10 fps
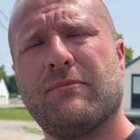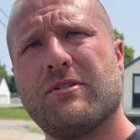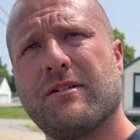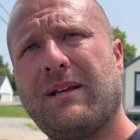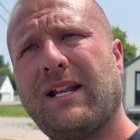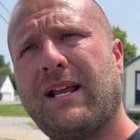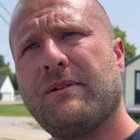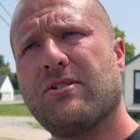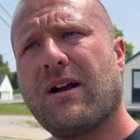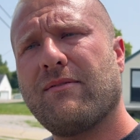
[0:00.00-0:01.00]
it me and Amy
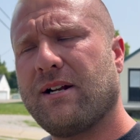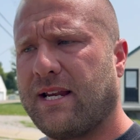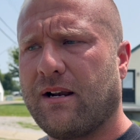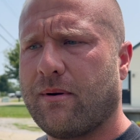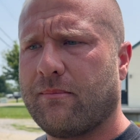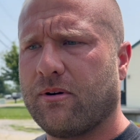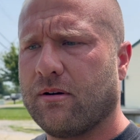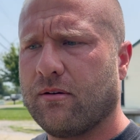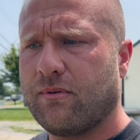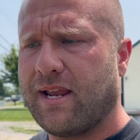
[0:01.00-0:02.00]
driving? I can't
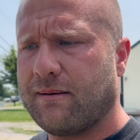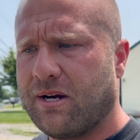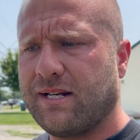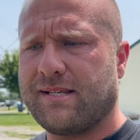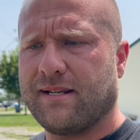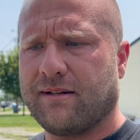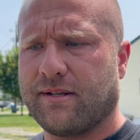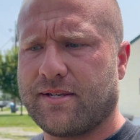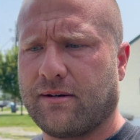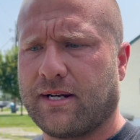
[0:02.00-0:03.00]
remember. We had money sitting on the
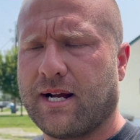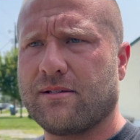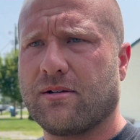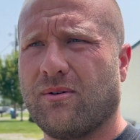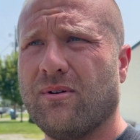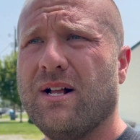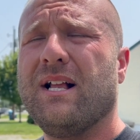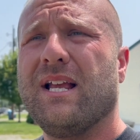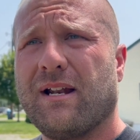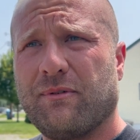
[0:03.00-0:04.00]
center console,
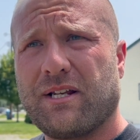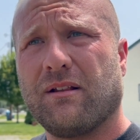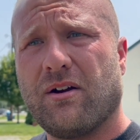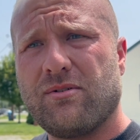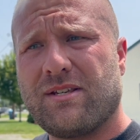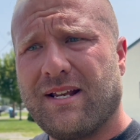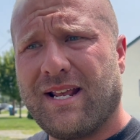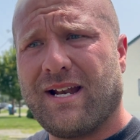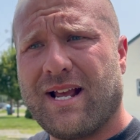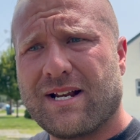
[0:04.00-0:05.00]
and we closed it,
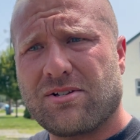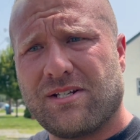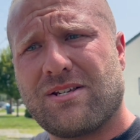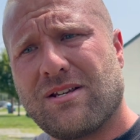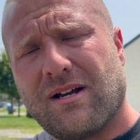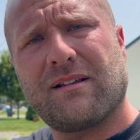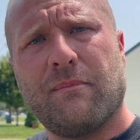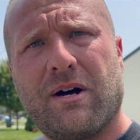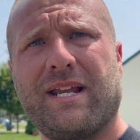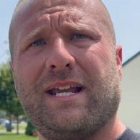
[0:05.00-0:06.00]
and it actually sucked the
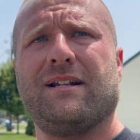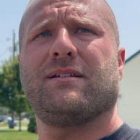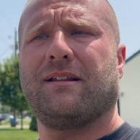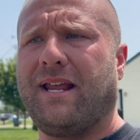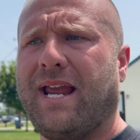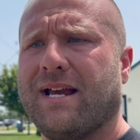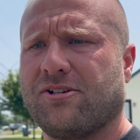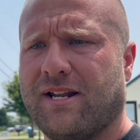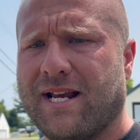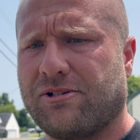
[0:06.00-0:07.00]
money into the dash.
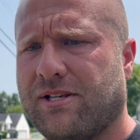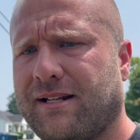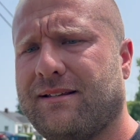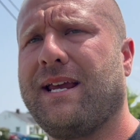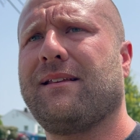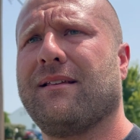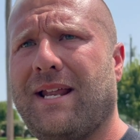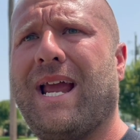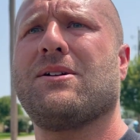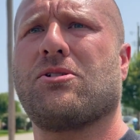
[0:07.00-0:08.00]
And they actually had to take the
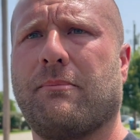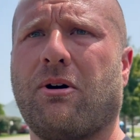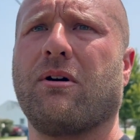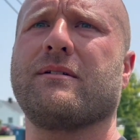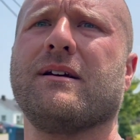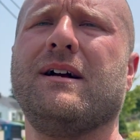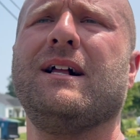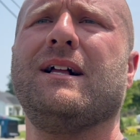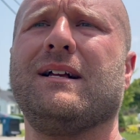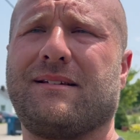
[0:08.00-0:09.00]
dash apart
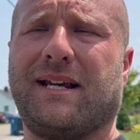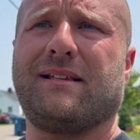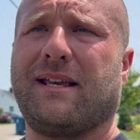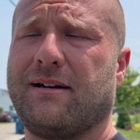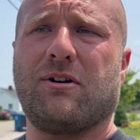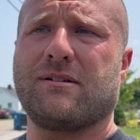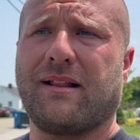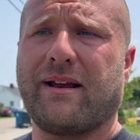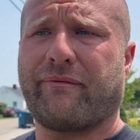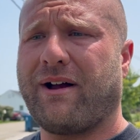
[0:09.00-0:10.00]
to get, and it wasn't
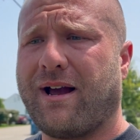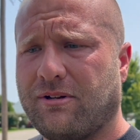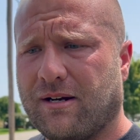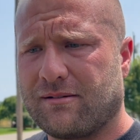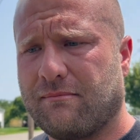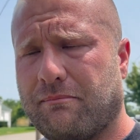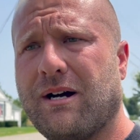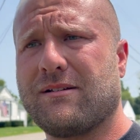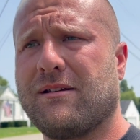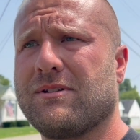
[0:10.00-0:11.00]
like
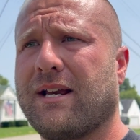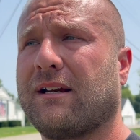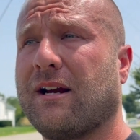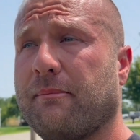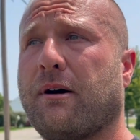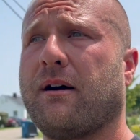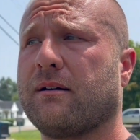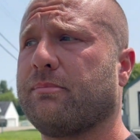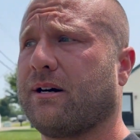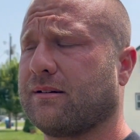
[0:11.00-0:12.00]
$5. It was like a couple
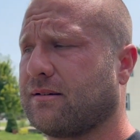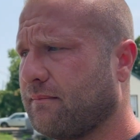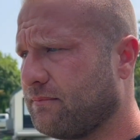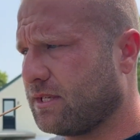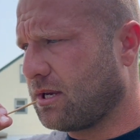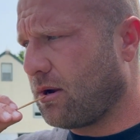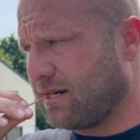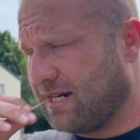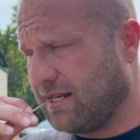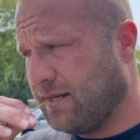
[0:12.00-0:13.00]
$100.
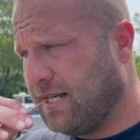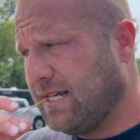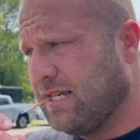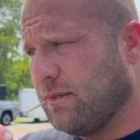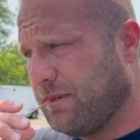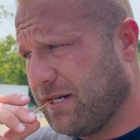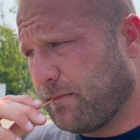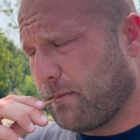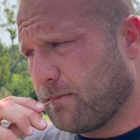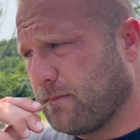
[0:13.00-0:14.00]
So but
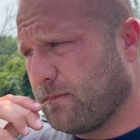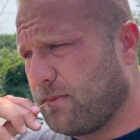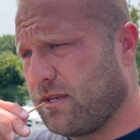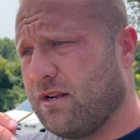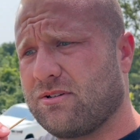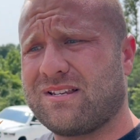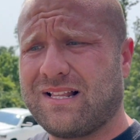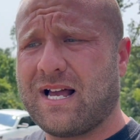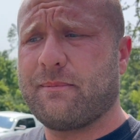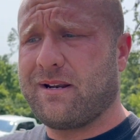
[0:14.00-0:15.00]
you know, it was just a
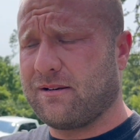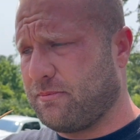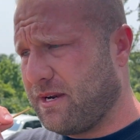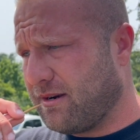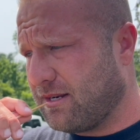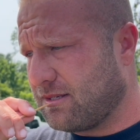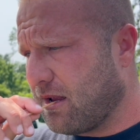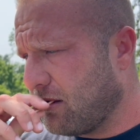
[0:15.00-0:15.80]
lot better experience